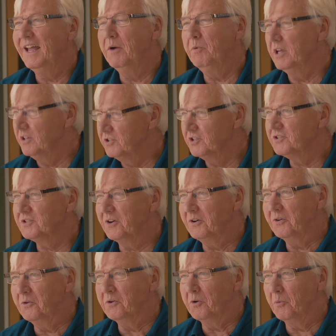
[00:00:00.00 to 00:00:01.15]
And we had just
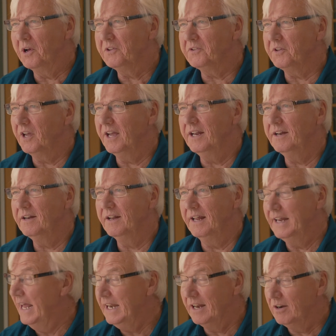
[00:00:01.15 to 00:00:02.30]
started going to Westgate,
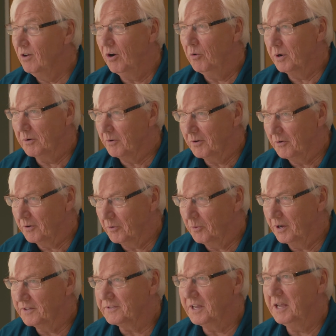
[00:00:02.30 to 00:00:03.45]
and they didn't know we were going to
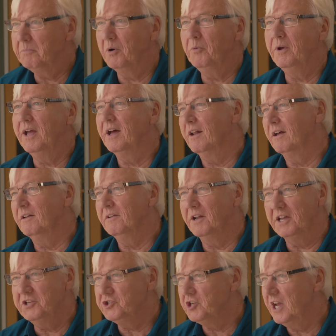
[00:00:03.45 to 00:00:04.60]
Westgate, but we had a
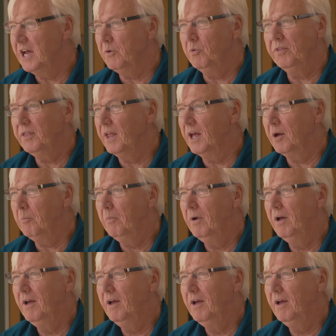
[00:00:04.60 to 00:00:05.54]
nice chat with them,